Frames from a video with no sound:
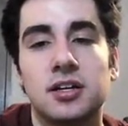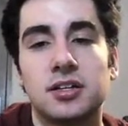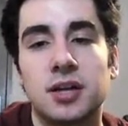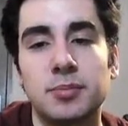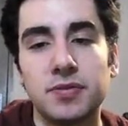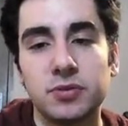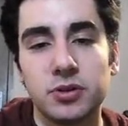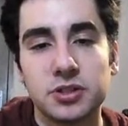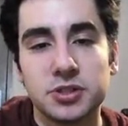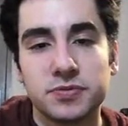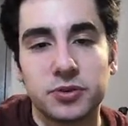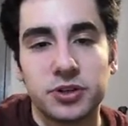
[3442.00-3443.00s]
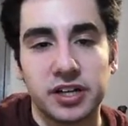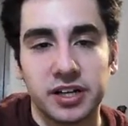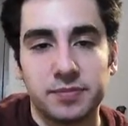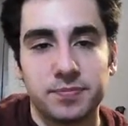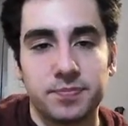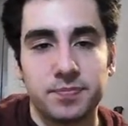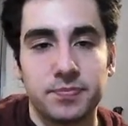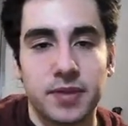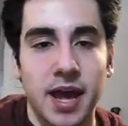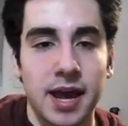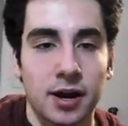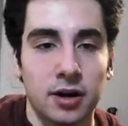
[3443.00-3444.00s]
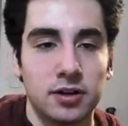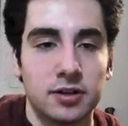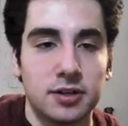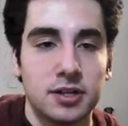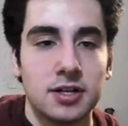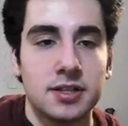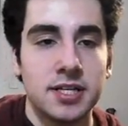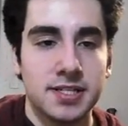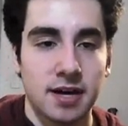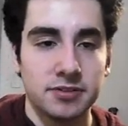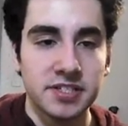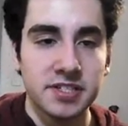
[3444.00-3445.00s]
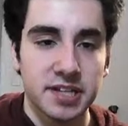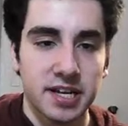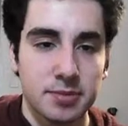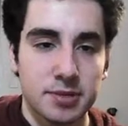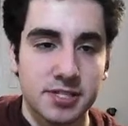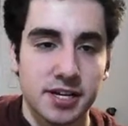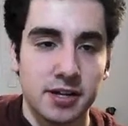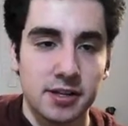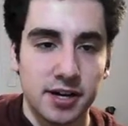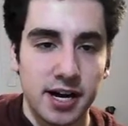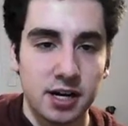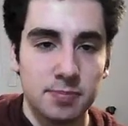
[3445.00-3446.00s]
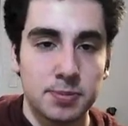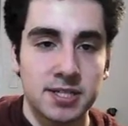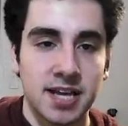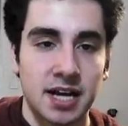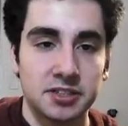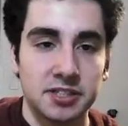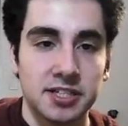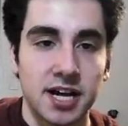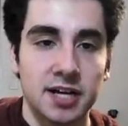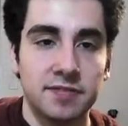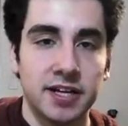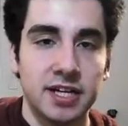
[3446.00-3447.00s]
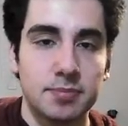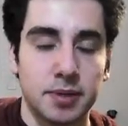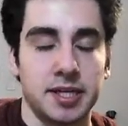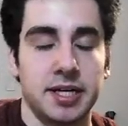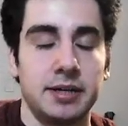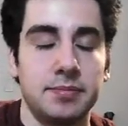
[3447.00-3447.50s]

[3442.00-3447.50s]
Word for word: Number 440, hair. This sounds the same as the other hair, but it's actually kind of like a bunny.